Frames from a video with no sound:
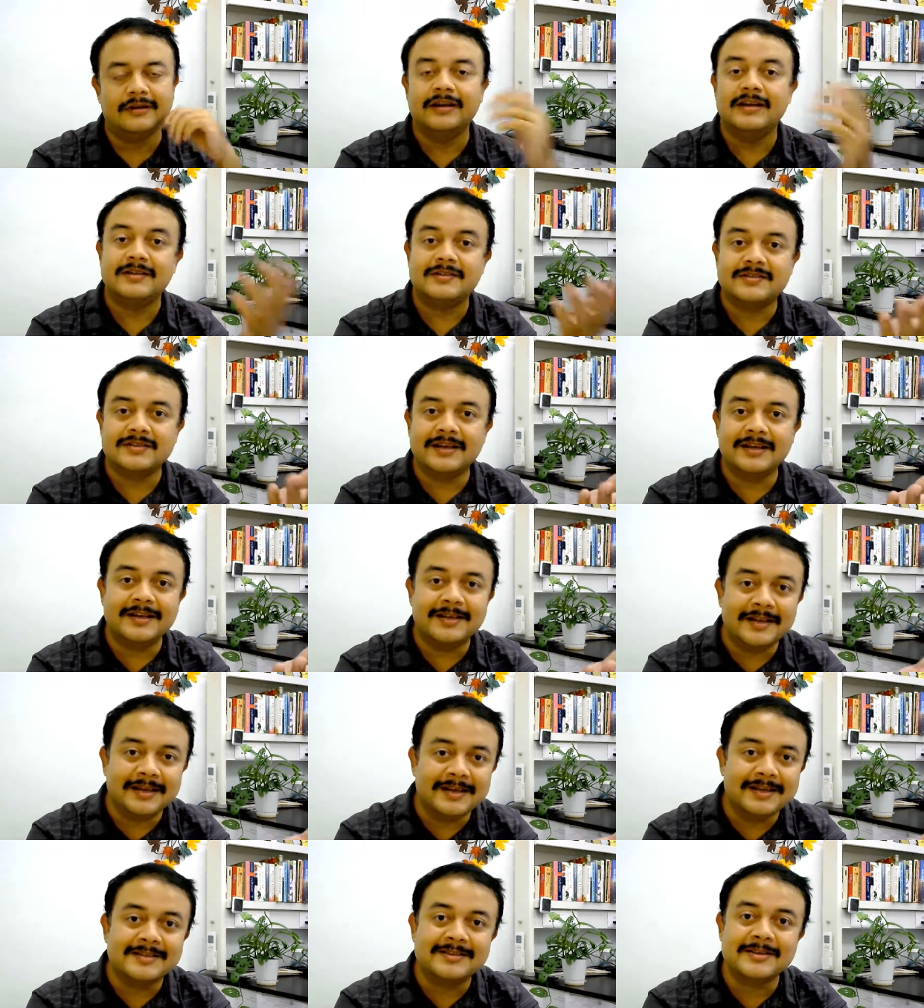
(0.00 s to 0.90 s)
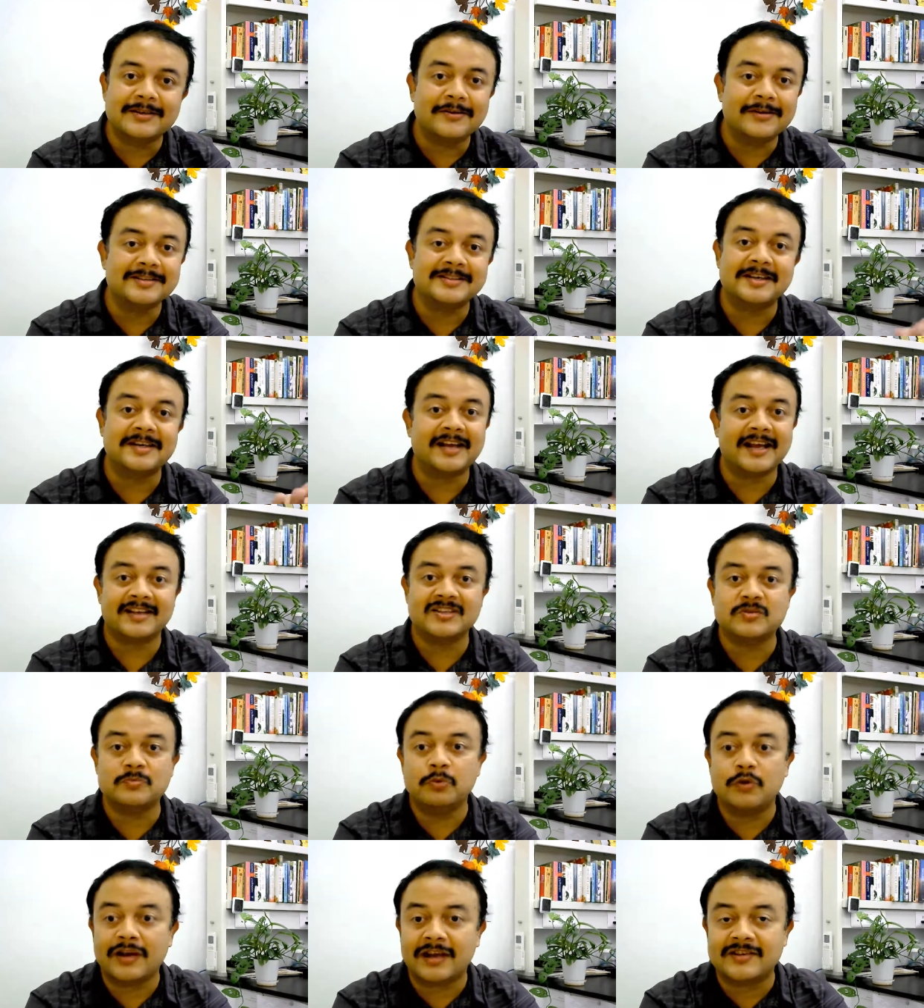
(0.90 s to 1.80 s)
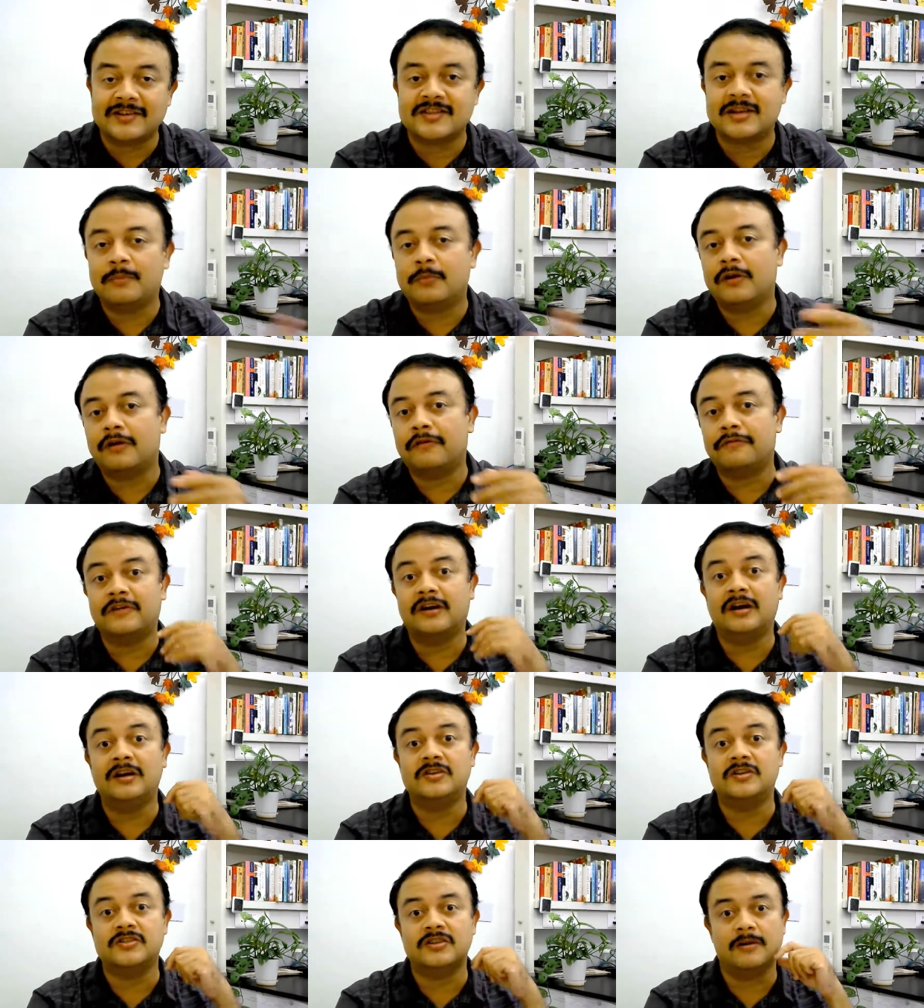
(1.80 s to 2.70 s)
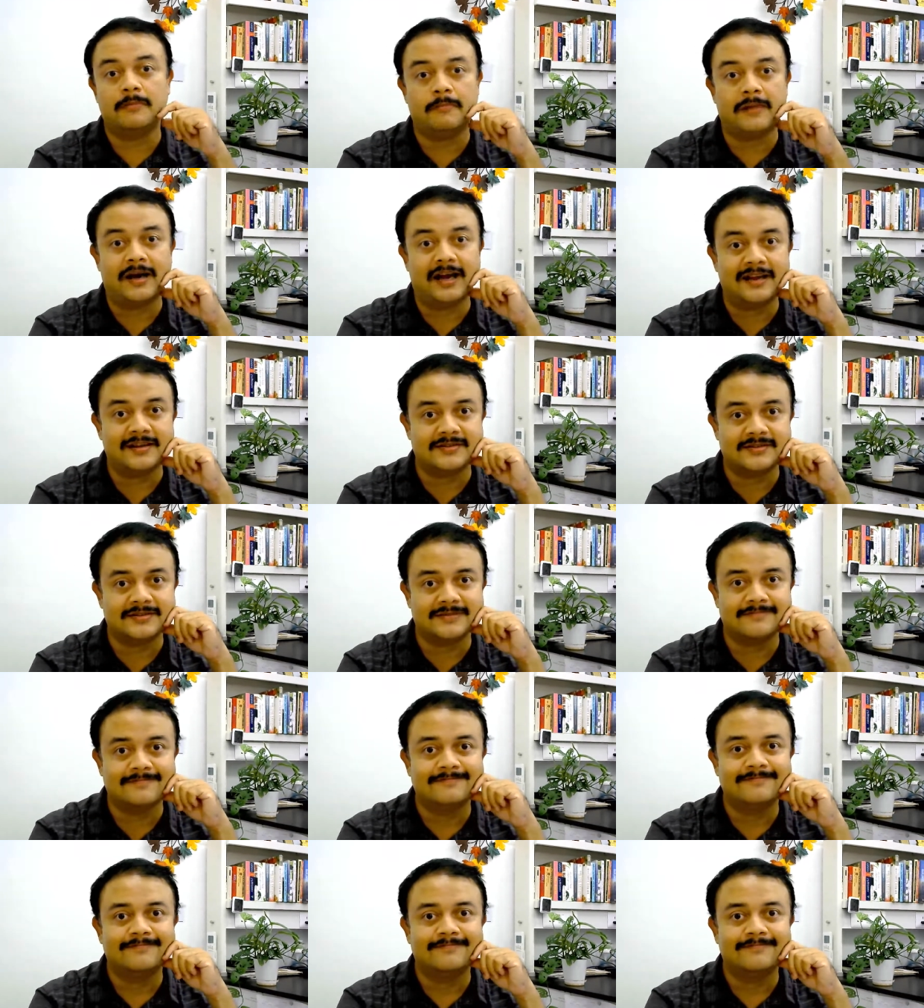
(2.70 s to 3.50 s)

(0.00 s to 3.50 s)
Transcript: It's a textbook example of cultural bias.